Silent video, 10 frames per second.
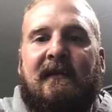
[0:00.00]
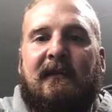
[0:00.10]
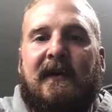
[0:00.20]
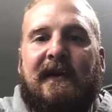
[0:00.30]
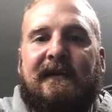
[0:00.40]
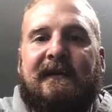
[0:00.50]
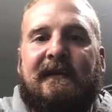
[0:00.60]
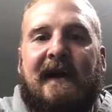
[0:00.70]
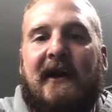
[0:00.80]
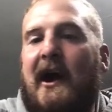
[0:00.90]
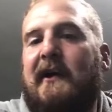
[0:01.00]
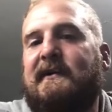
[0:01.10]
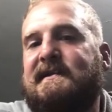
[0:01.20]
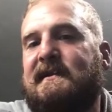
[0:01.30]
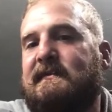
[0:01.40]
But I don't know, I
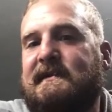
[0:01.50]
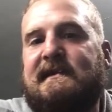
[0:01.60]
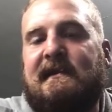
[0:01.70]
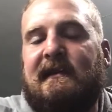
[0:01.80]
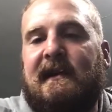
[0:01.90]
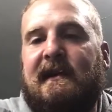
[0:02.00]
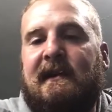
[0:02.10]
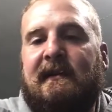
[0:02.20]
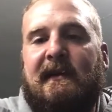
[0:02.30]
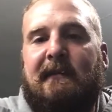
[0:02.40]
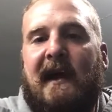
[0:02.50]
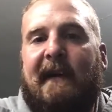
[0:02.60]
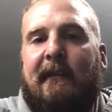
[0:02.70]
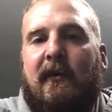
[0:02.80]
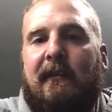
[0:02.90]
always used the
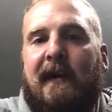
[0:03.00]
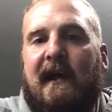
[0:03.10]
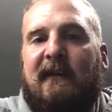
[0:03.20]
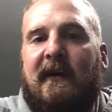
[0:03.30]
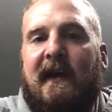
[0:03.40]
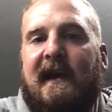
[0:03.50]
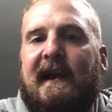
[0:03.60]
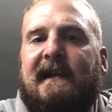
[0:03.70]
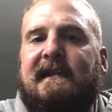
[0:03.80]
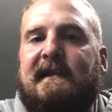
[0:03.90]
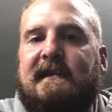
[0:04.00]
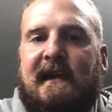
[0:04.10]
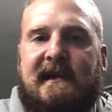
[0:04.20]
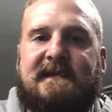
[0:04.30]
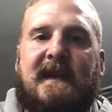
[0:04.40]
Magpul polymer. I didn't get the
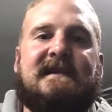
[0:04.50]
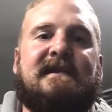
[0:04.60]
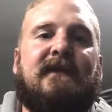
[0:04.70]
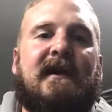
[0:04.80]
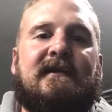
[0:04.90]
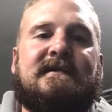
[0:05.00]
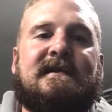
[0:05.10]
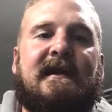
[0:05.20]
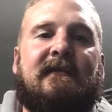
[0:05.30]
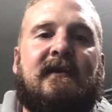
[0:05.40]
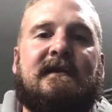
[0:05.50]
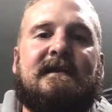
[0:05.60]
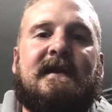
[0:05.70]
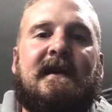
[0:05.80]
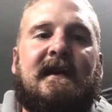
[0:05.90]
expensive iron sight ones,
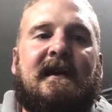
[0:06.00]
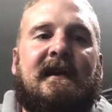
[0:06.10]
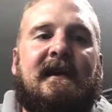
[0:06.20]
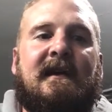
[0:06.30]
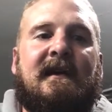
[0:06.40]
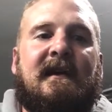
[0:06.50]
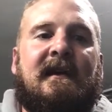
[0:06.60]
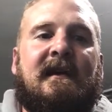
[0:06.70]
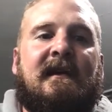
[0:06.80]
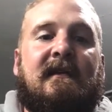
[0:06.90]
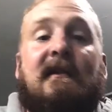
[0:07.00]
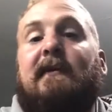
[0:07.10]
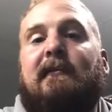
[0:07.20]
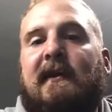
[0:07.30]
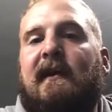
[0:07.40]
like
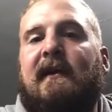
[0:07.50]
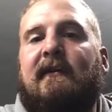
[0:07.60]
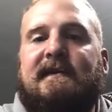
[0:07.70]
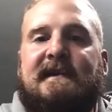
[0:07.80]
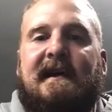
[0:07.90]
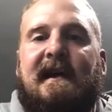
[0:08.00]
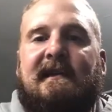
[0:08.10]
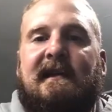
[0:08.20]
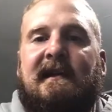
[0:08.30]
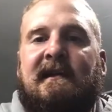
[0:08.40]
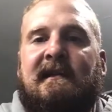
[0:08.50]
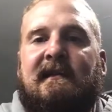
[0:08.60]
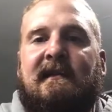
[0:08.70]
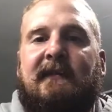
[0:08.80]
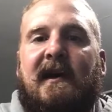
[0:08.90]
real irons. I got the
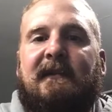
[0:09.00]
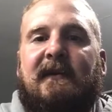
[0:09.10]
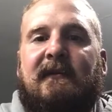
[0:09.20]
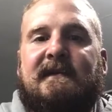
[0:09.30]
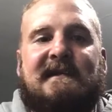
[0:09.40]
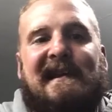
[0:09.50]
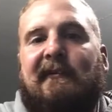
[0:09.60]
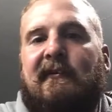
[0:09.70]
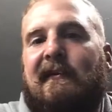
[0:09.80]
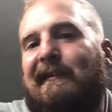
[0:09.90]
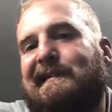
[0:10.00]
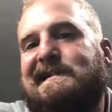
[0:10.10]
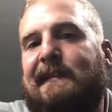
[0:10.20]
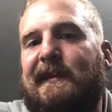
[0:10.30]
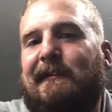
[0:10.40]
polymer ones, and they always
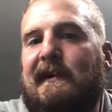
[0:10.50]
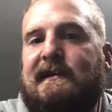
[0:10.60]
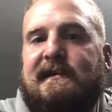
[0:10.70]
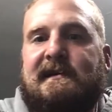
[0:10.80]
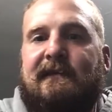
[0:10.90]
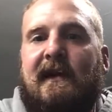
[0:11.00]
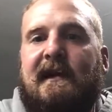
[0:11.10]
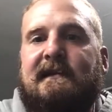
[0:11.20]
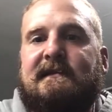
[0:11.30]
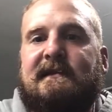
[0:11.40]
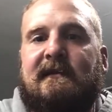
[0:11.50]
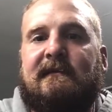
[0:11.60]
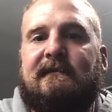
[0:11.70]
seem to work just fine. So